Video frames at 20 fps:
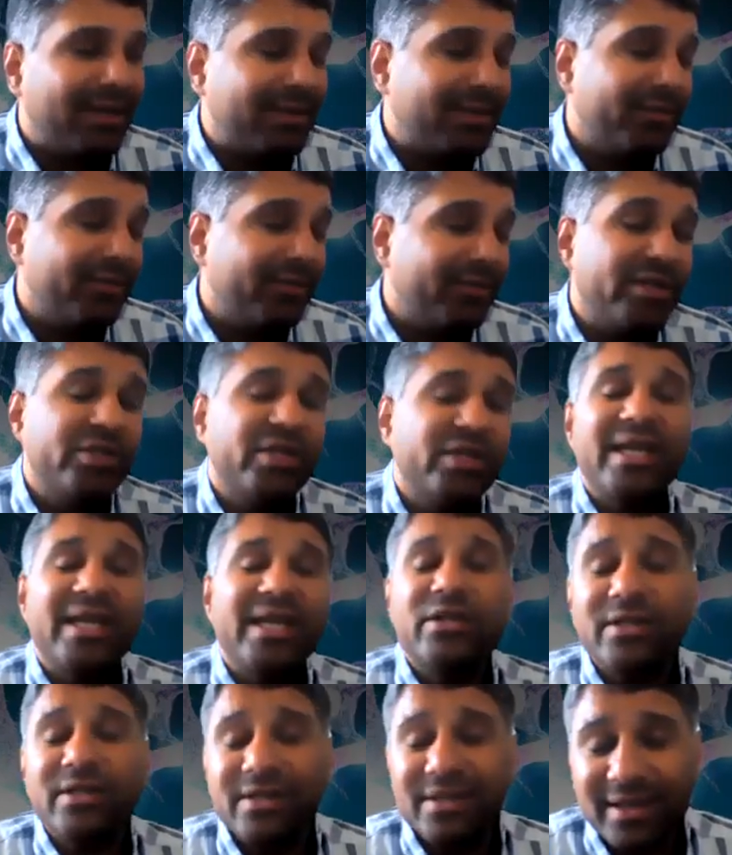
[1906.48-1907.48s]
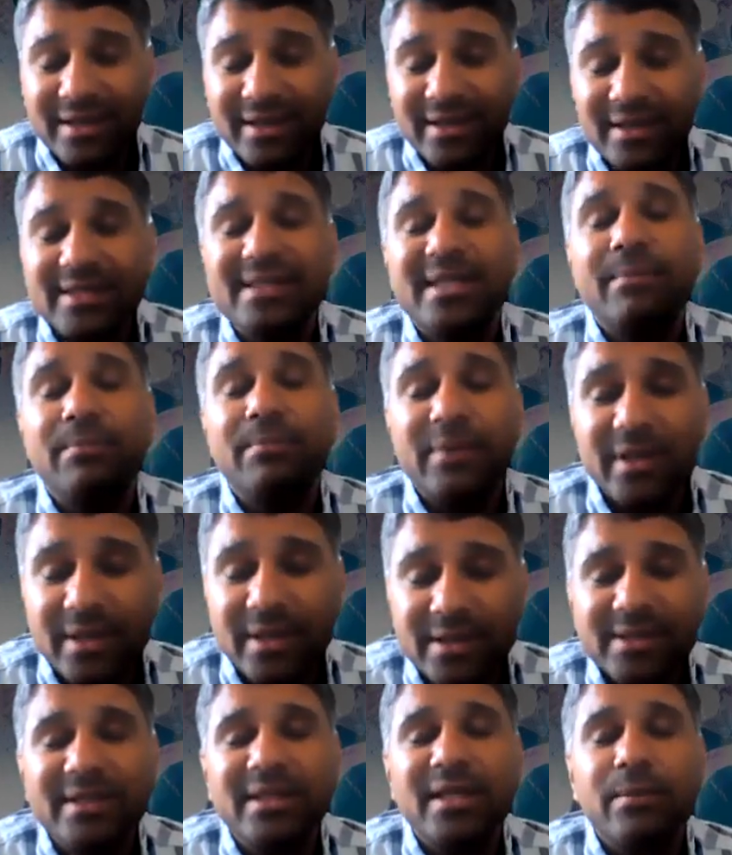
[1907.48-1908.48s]
different changes in the
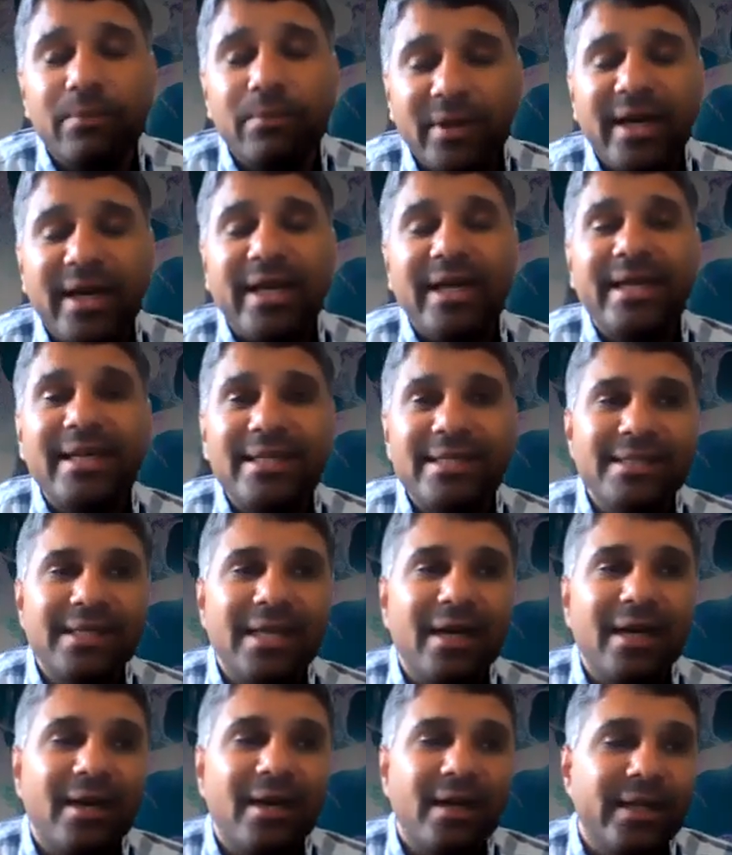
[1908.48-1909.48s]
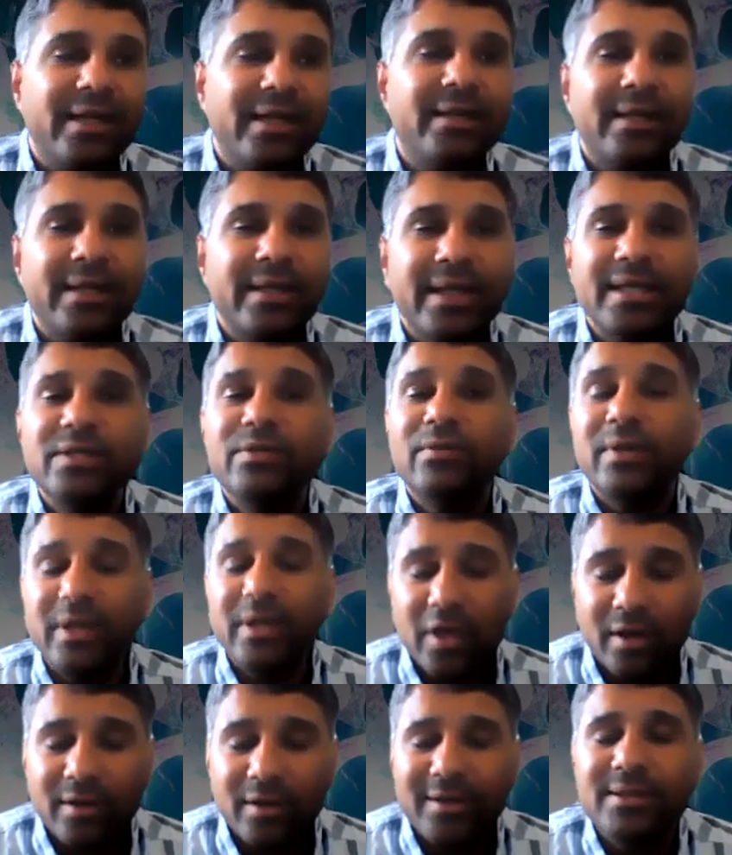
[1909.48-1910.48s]
receptors in the brains in kids with
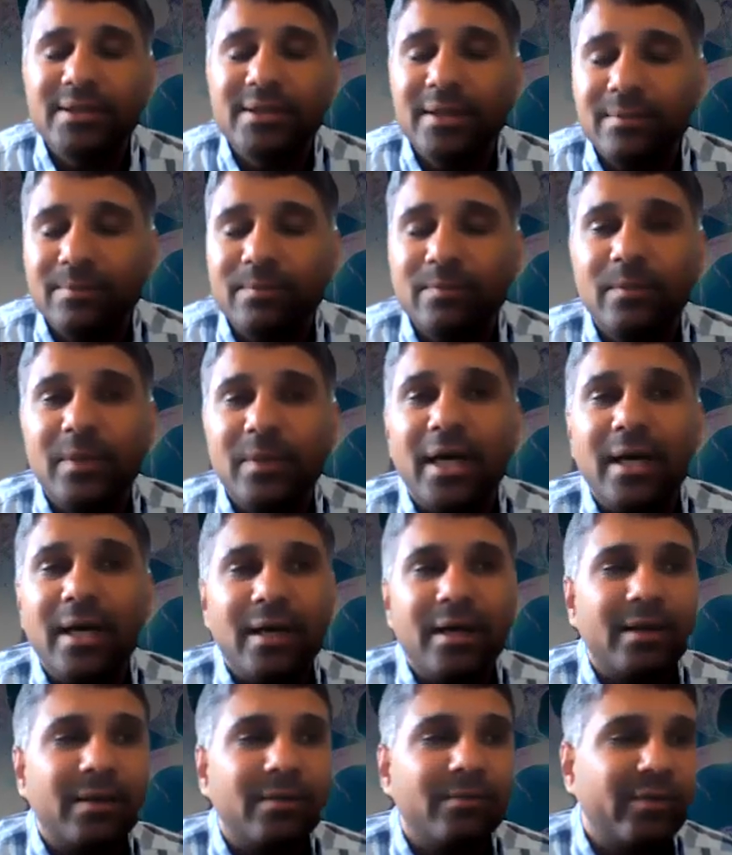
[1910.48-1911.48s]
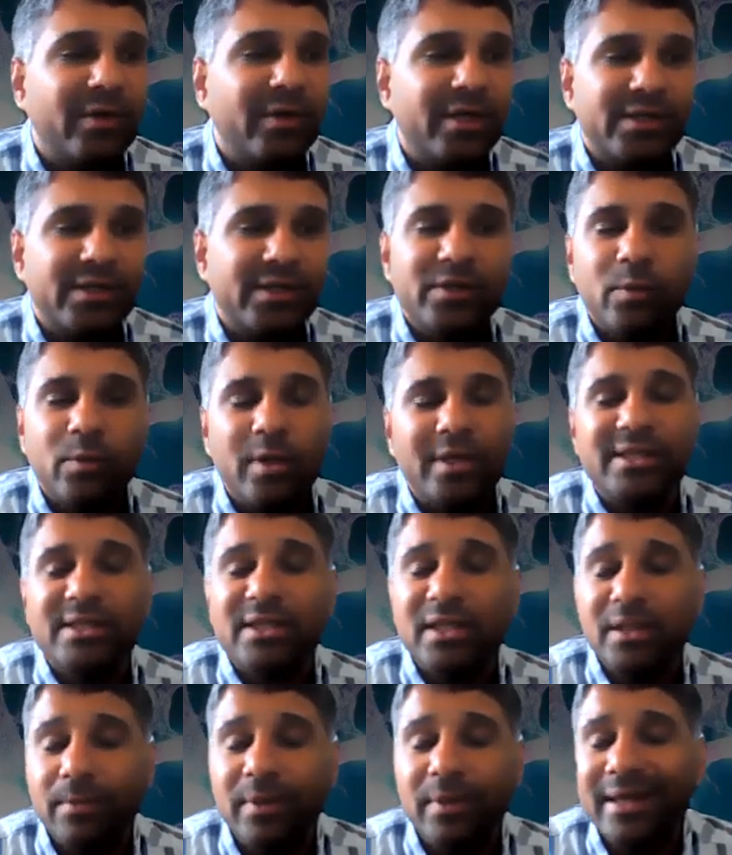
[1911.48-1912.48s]
autism versus what's
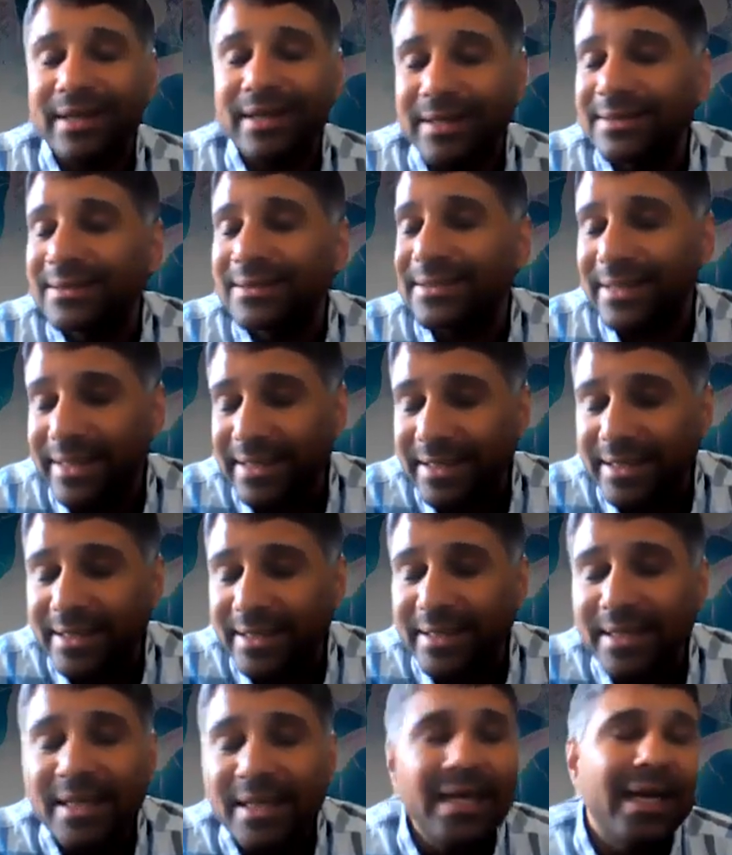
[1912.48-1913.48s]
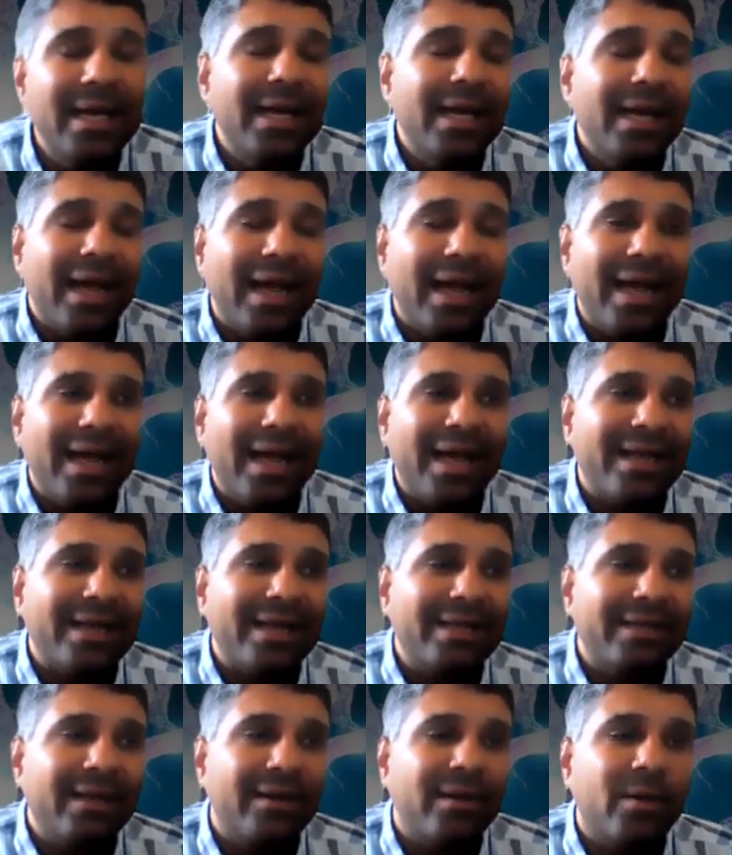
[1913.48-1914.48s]
typically seen.
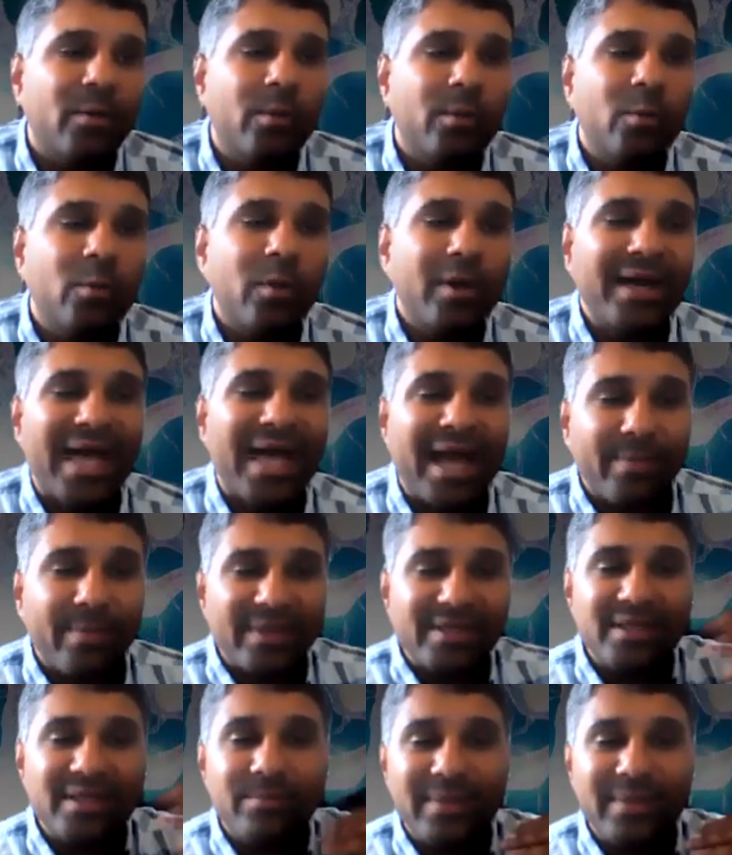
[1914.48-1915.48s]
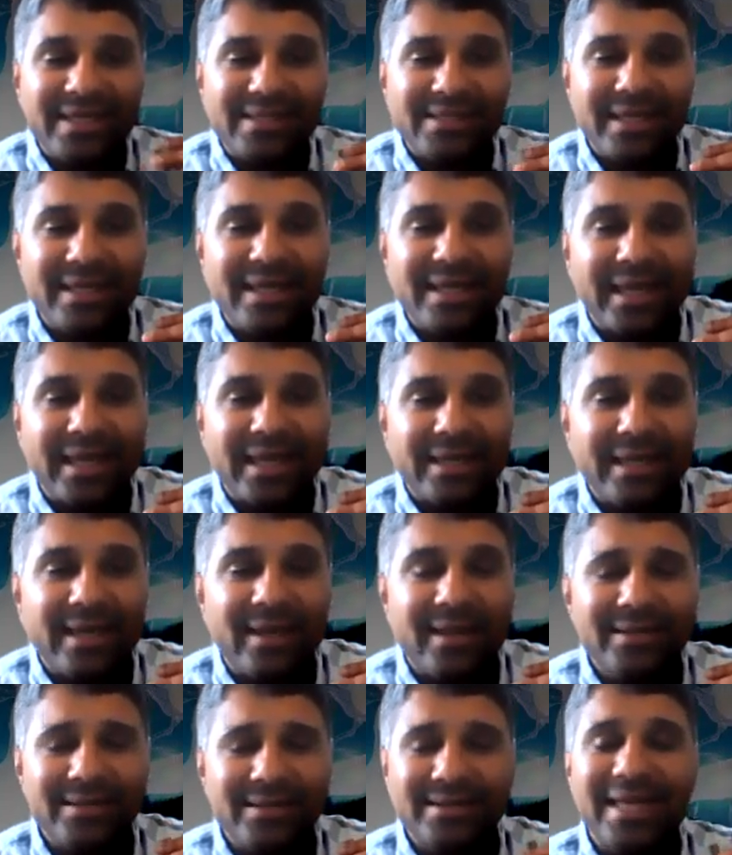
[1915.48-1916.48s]
And what happens in basal
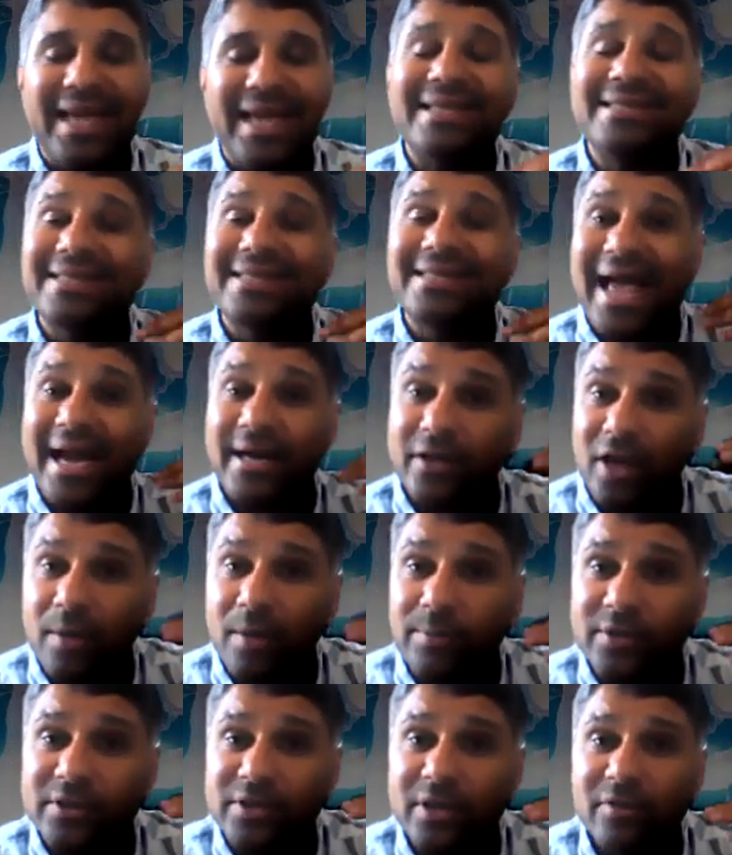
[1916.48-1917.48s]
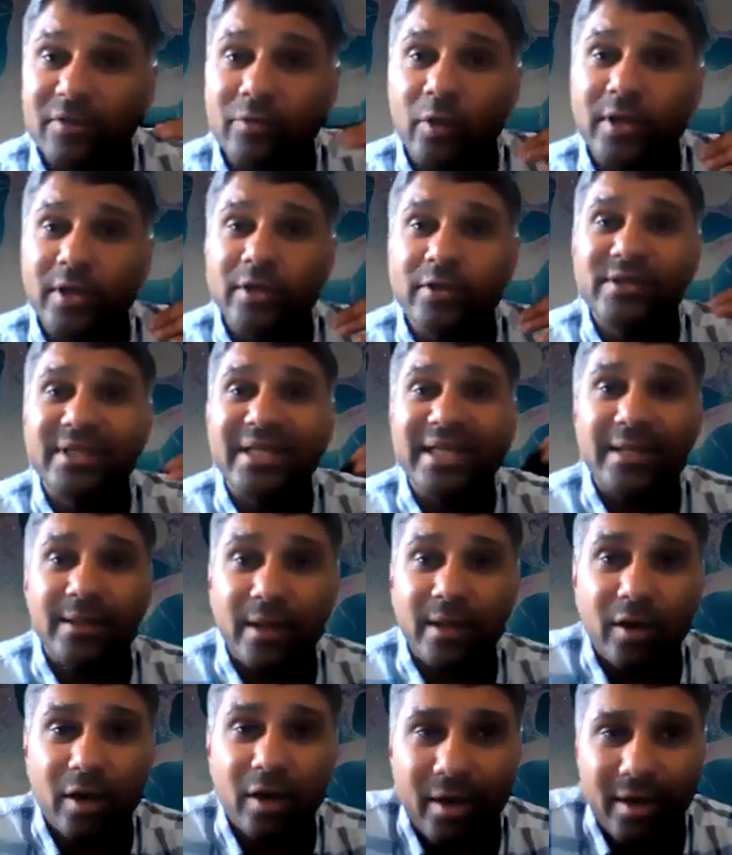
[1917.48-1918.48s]
ganglia is the exact opposite of what you see in
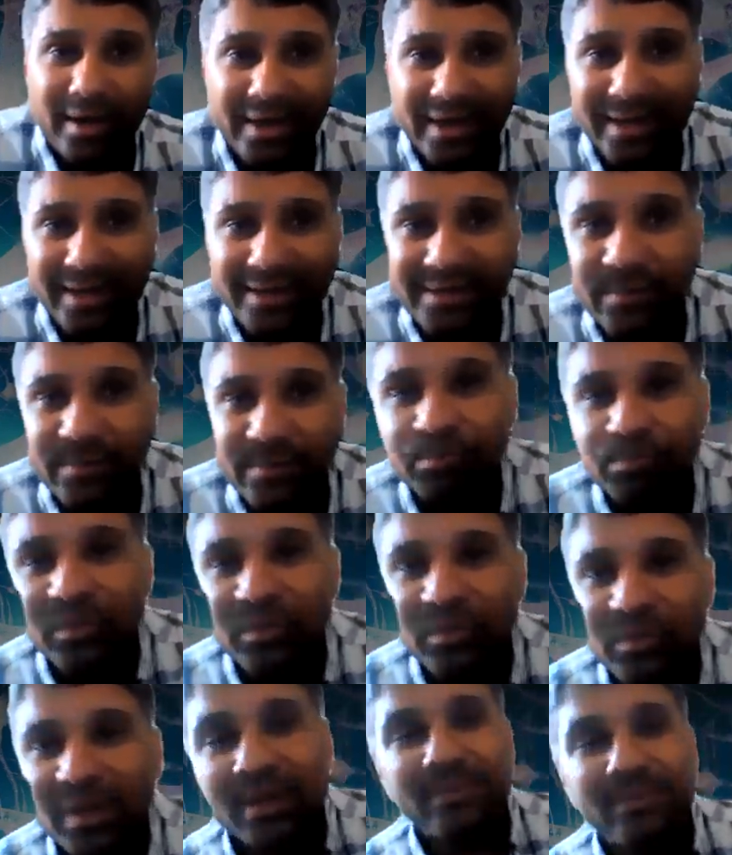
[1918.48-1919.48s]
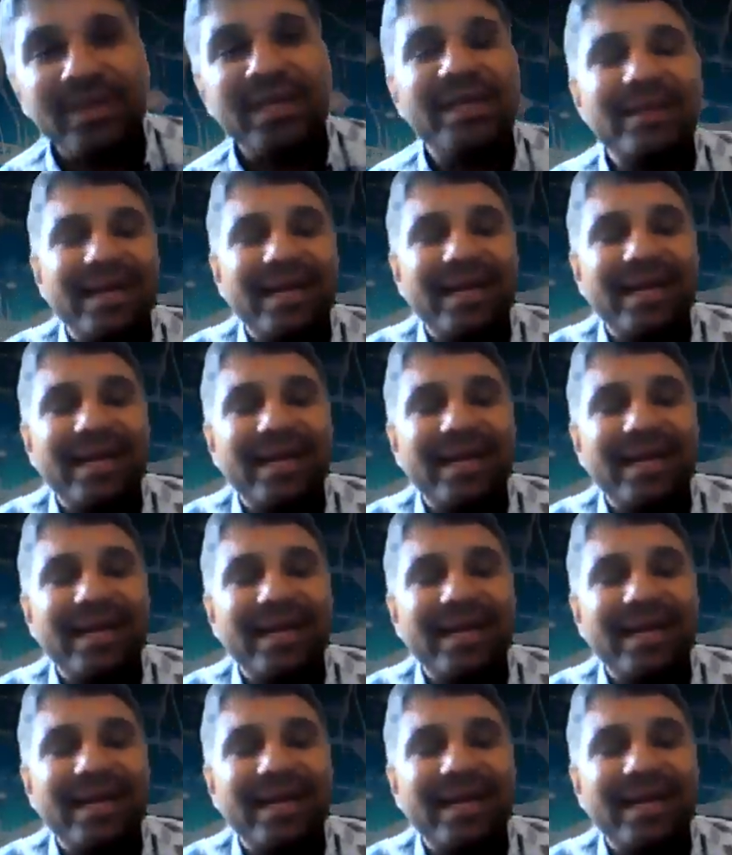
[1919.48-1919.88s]
the cortex, meaning